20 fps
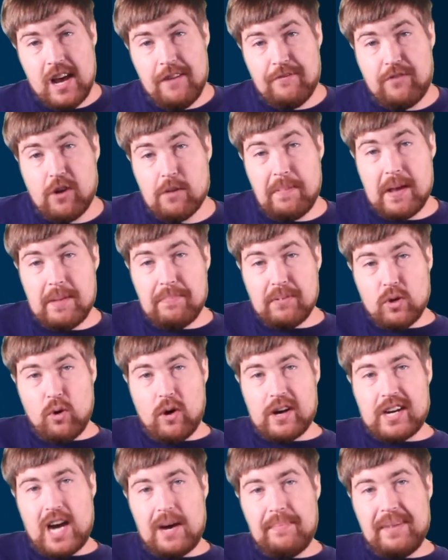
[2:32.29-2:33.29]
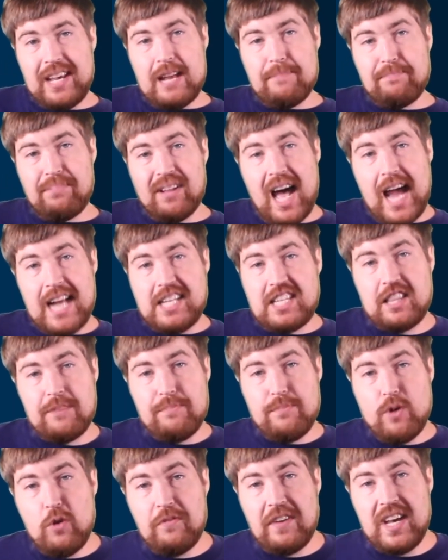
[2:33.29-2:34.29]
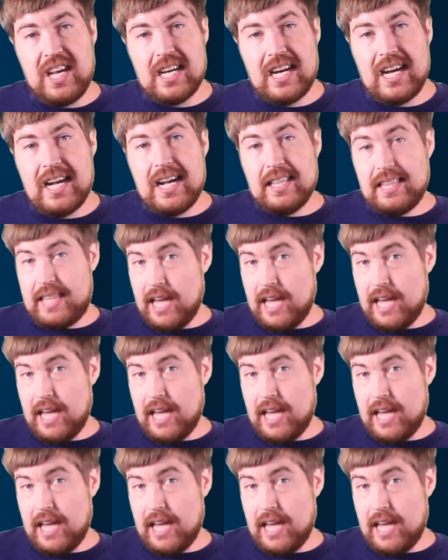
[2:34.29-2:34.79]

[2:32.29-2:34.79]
For people who are coming in blind to the movie,